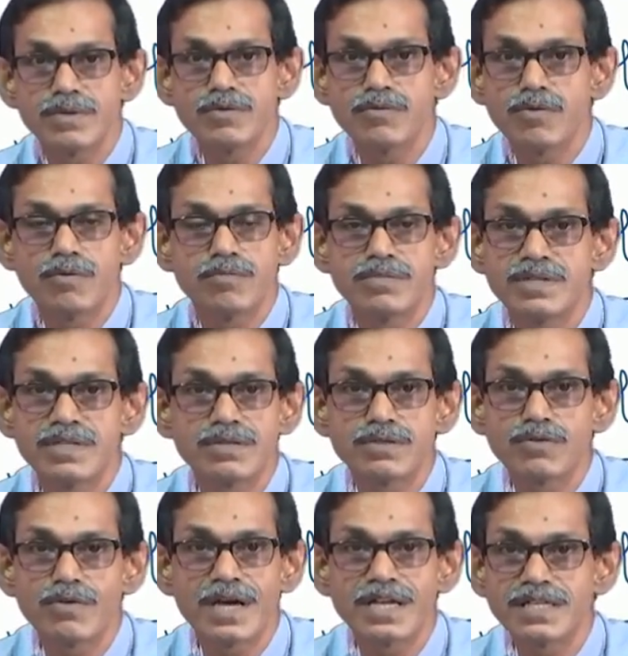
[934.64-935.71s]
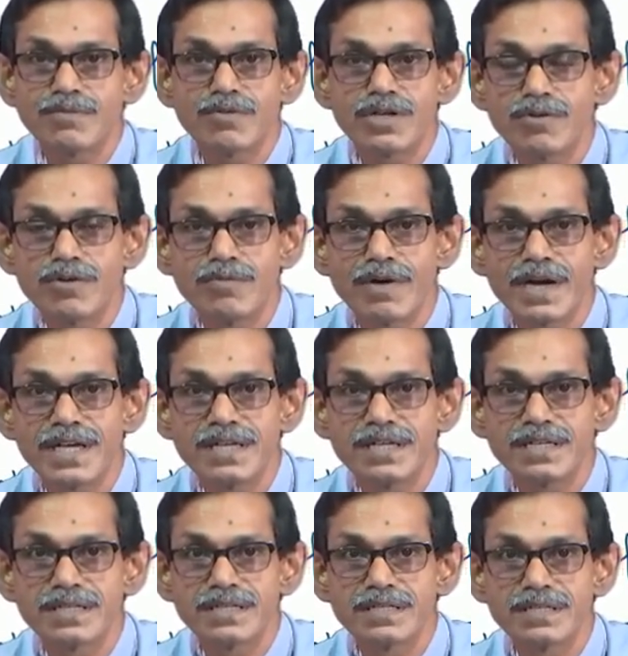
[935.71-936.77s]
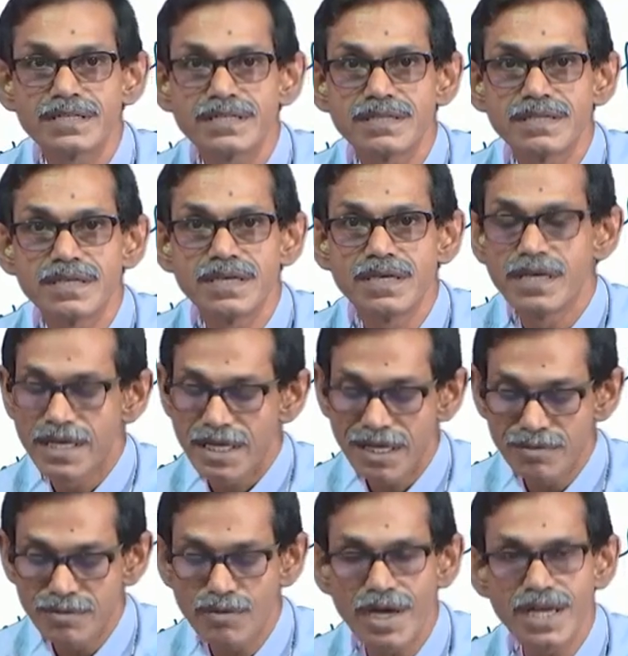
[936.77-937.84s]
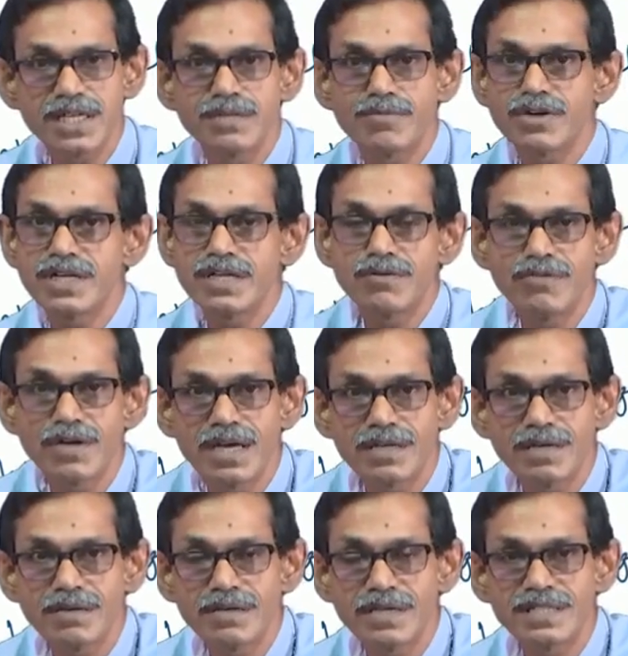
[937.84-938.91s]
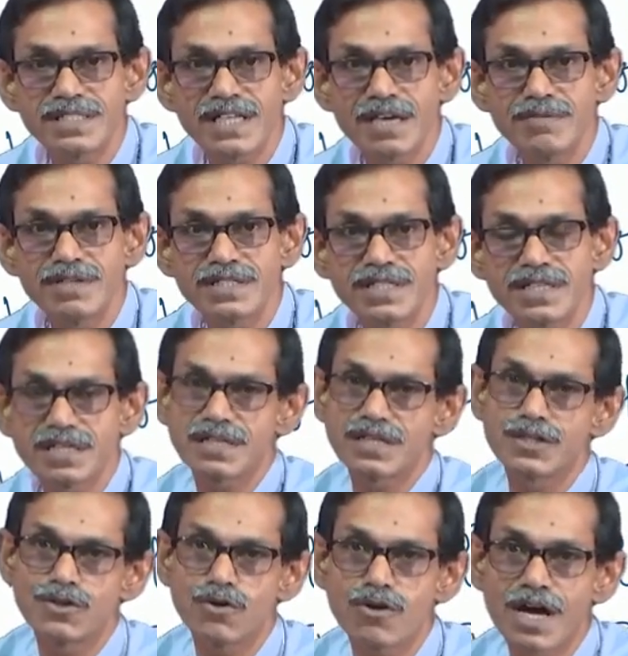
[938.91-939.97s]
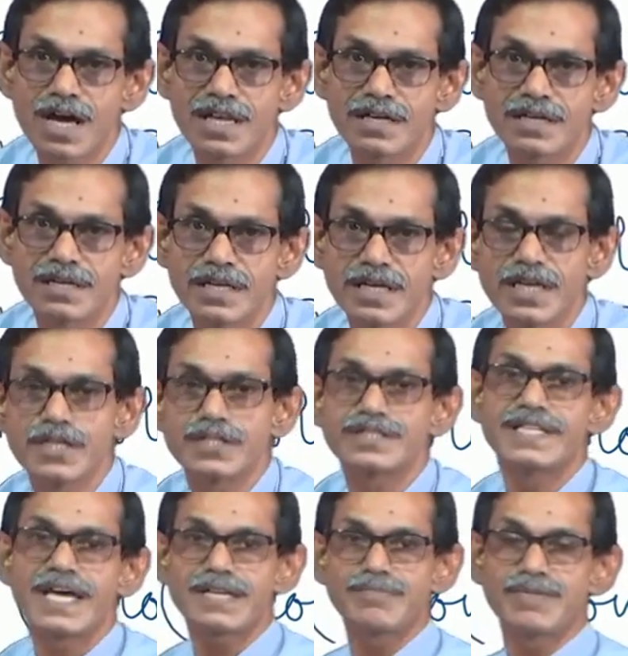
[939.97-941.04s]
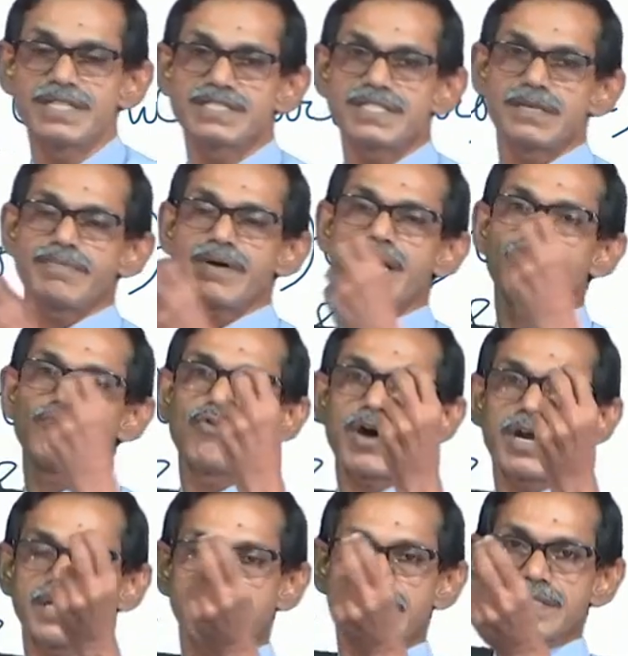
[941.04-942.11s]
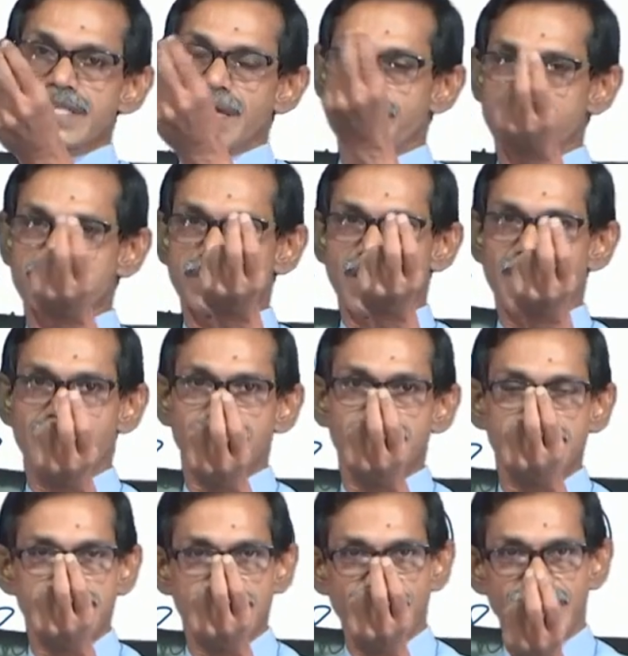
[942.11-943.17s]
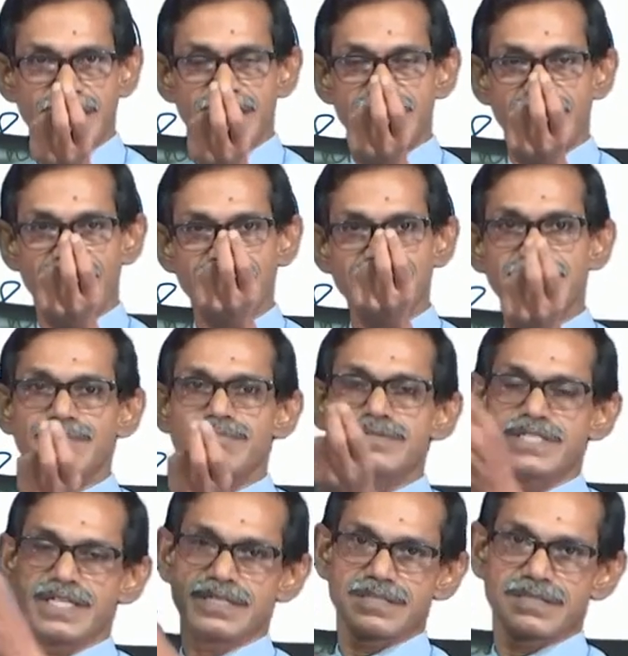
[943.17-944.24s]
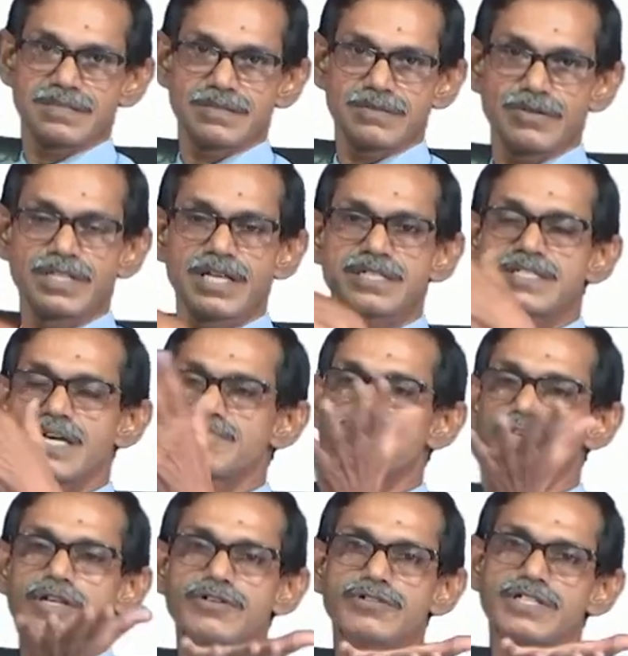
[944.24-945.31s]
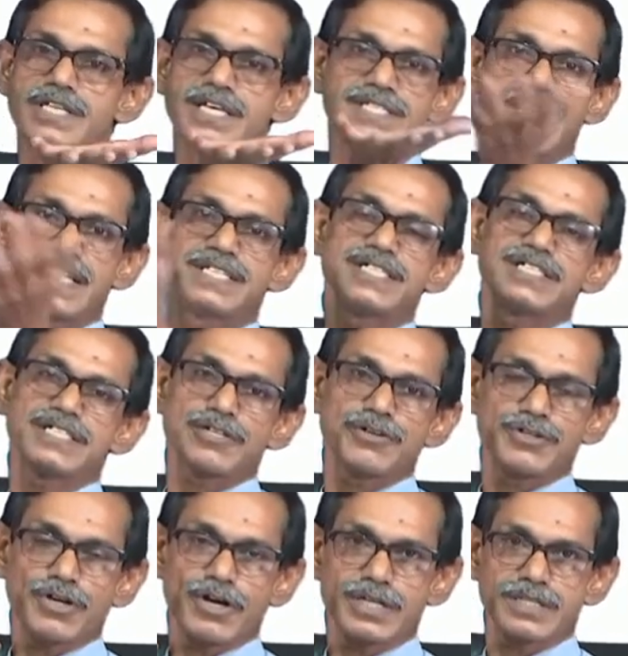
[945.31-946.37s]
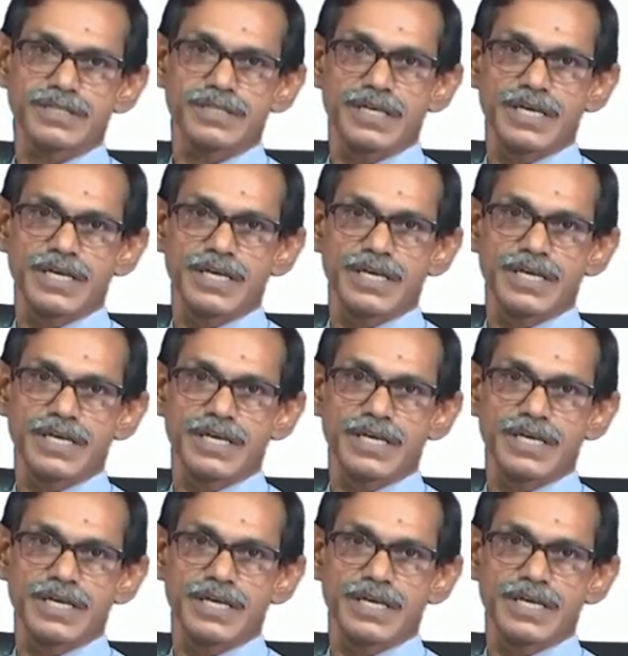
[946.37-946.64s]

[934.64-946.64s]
there no antibody will bind. If no antibody, no enzyme is there, no color. That means, if I am working, suppose I am checking the antigen, whether some solution has antigen or not.